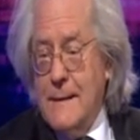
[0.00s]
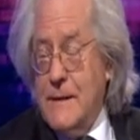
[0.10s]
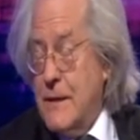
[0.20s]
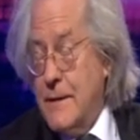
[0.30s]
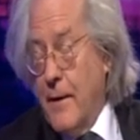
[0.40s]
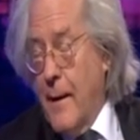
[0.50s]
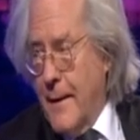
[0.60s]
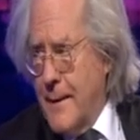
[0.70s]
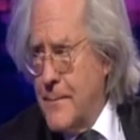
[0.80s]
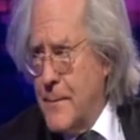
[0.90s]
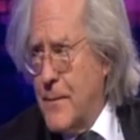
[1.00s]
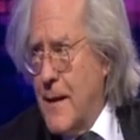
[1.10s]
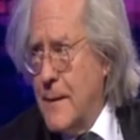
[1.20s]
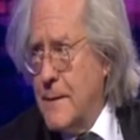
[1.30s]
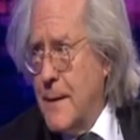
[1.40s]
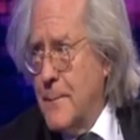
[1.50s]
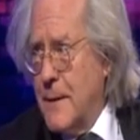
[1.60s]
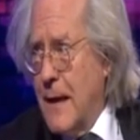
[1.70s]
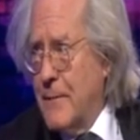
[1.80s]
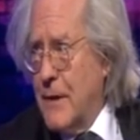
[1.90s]
didn't deny that they'd
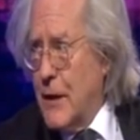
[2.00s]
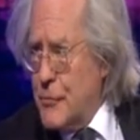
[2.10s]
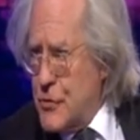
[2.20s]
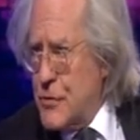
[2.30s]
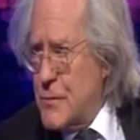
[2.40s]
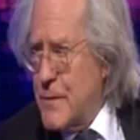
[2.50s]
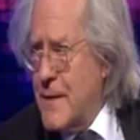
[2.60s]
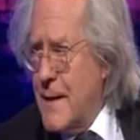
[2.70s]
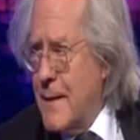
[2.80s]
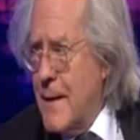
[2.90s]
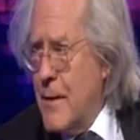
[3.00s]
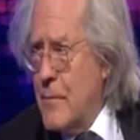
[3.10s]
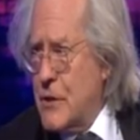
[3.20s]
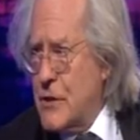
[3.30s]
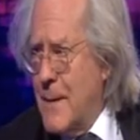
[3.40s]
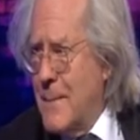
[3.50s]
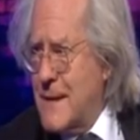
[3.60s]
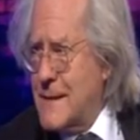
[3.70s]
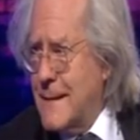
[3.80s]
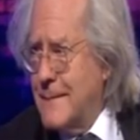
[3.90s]
been having lunches with the Russian ambassador.